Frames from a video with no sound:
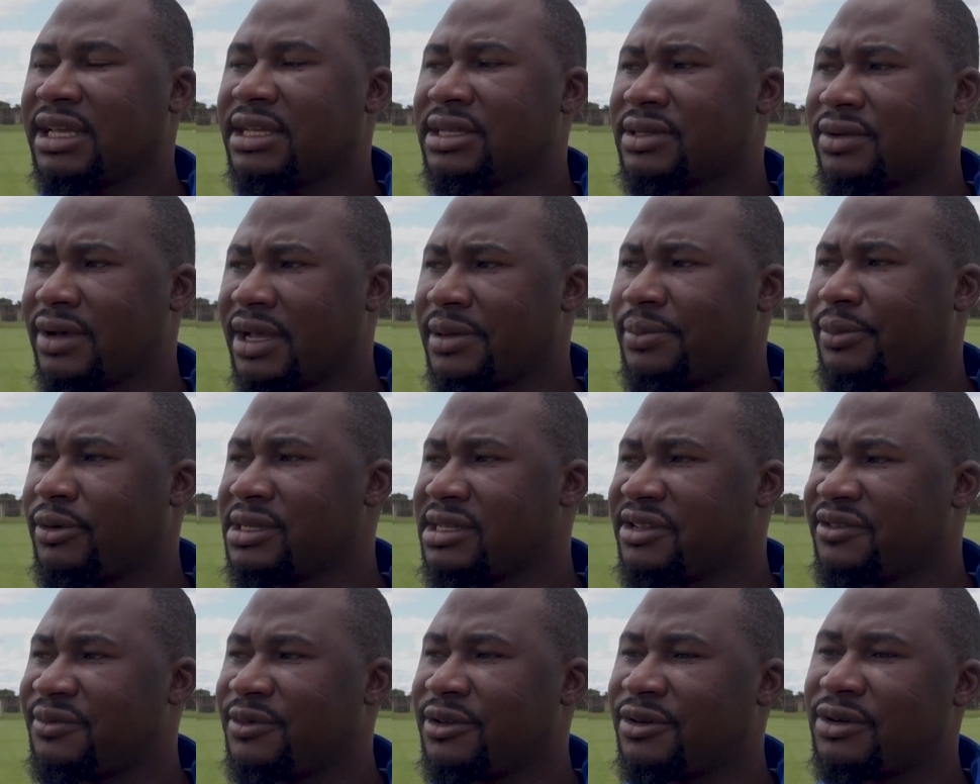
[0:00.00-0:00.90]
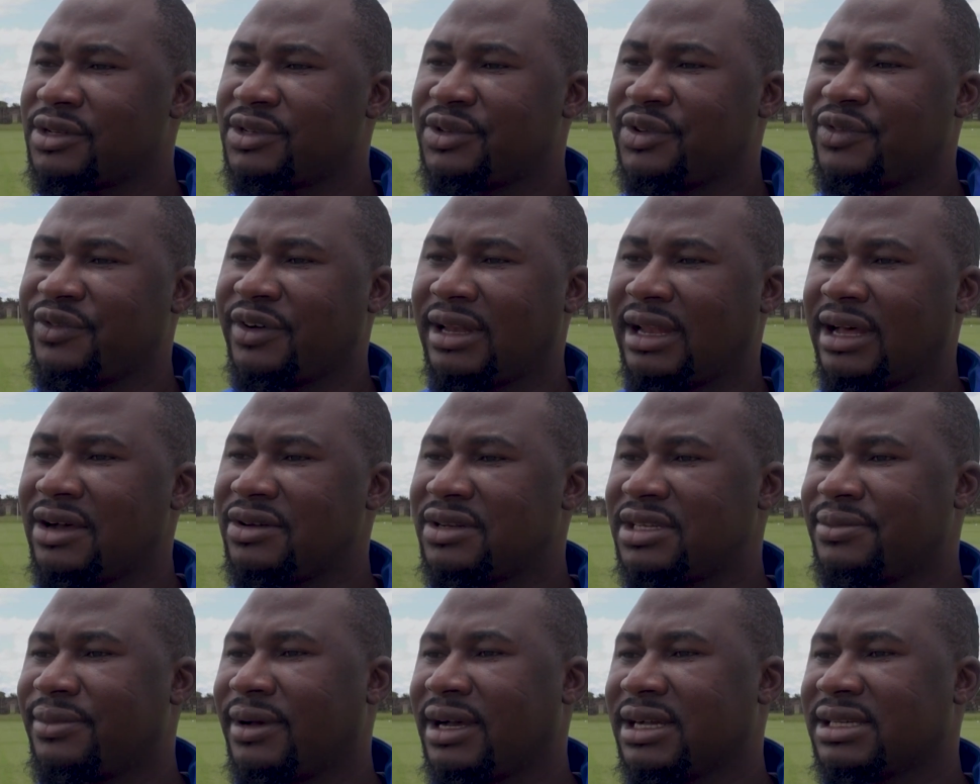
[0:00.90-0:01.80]
it's quite positive because we've
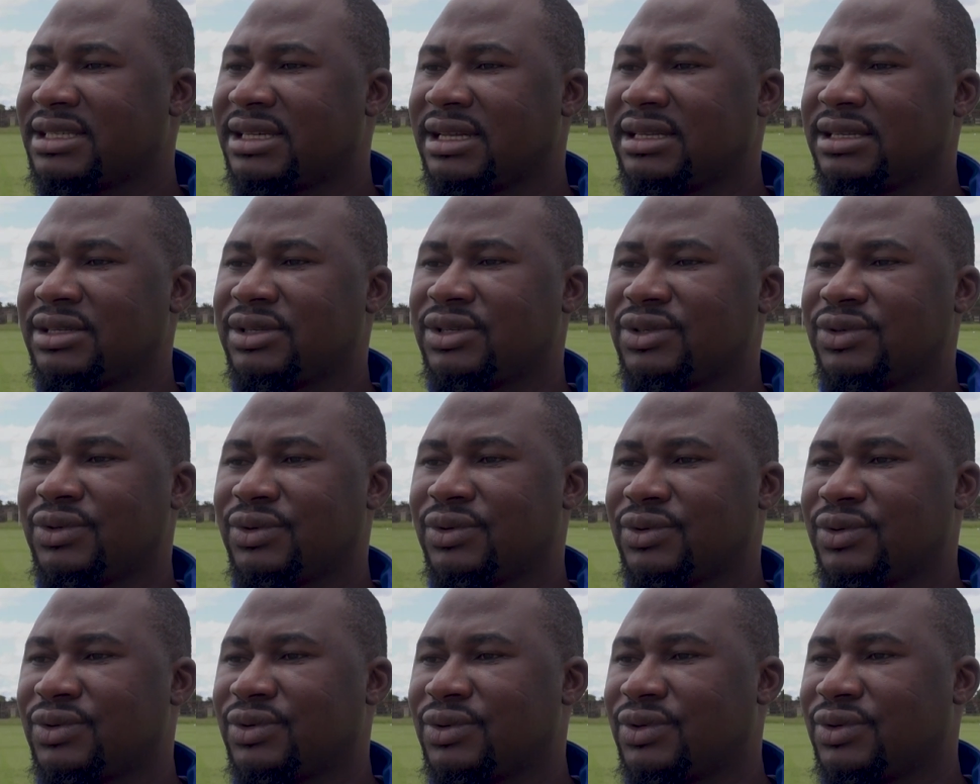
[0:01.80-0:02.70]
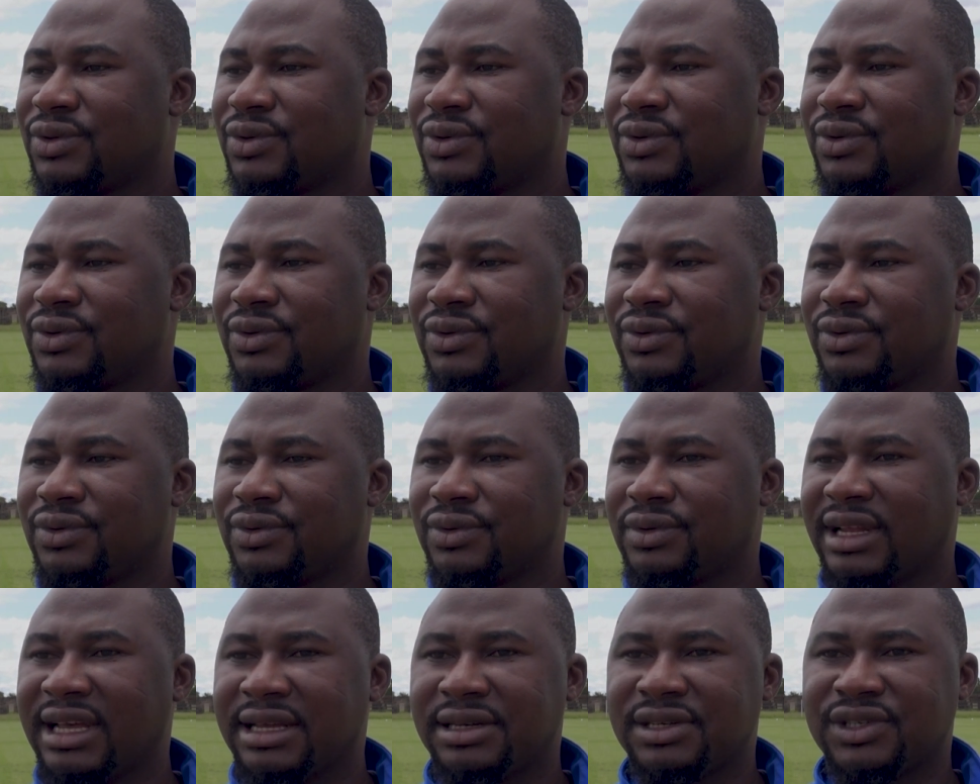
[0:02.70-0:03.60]
allowed him actually to do
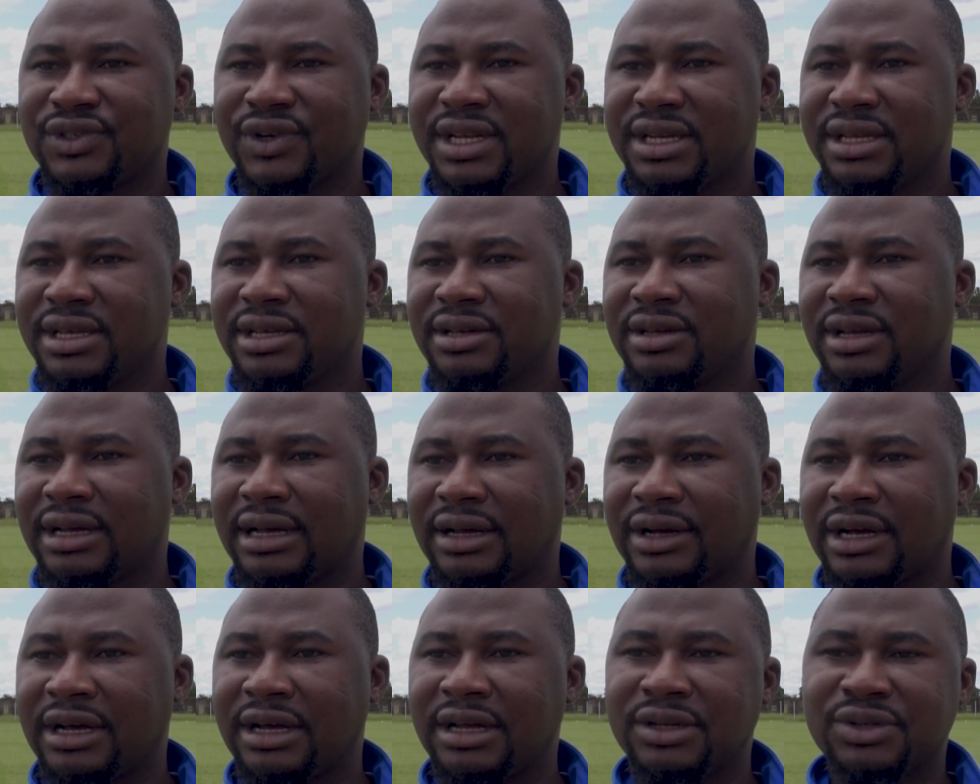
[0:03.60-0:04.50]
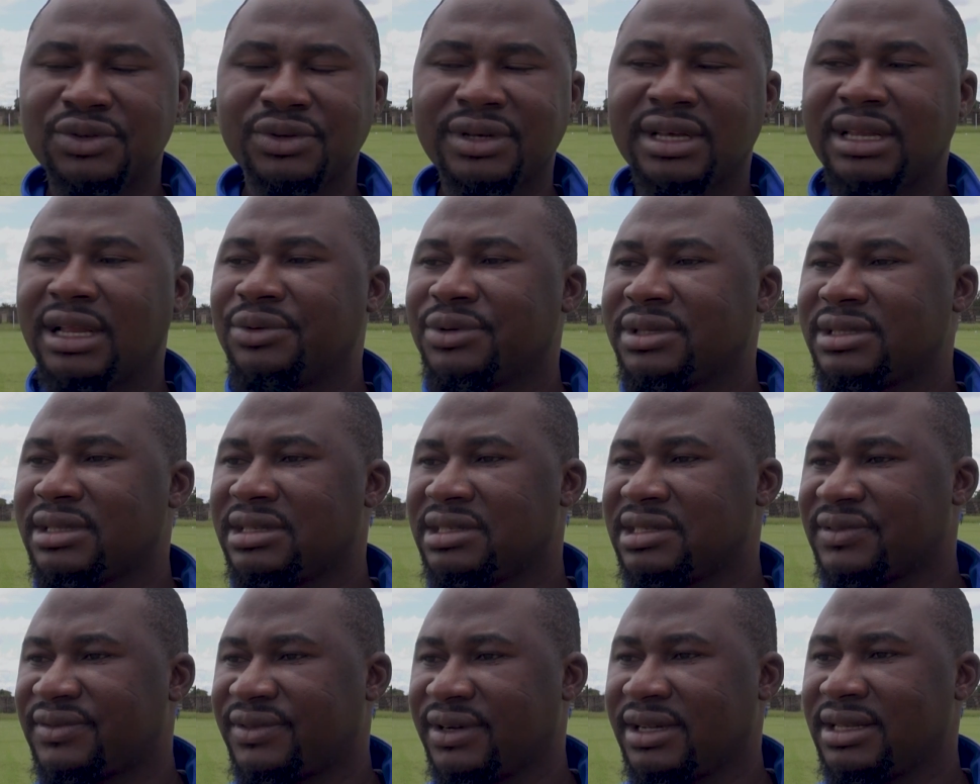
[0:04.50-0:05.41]
light training together with
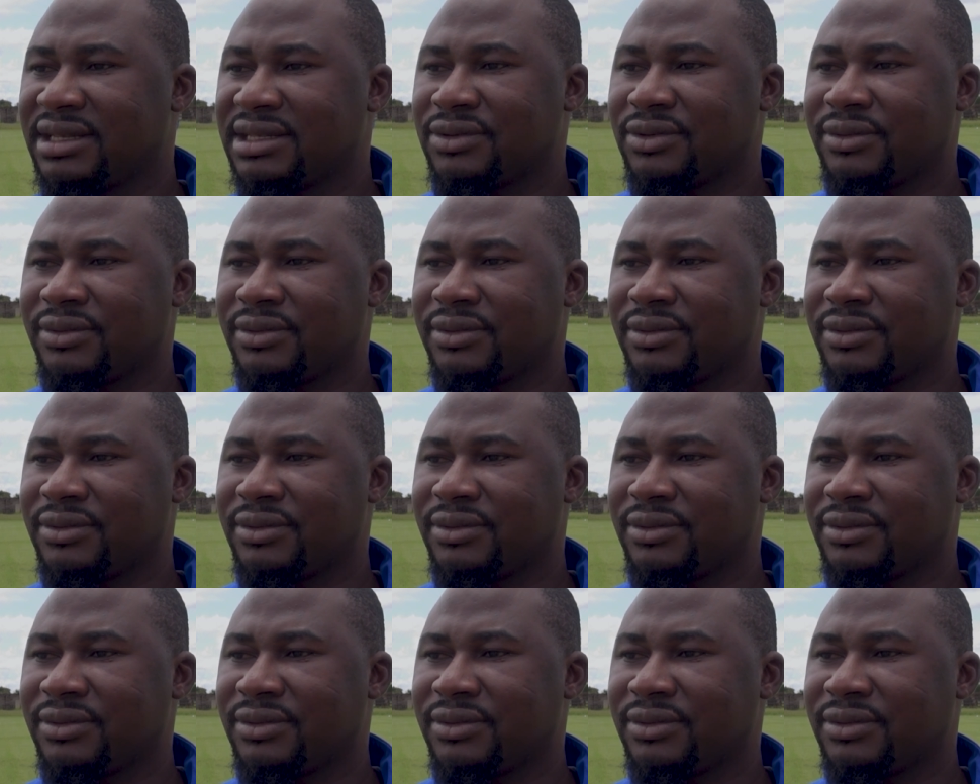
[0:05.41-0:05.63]
his friends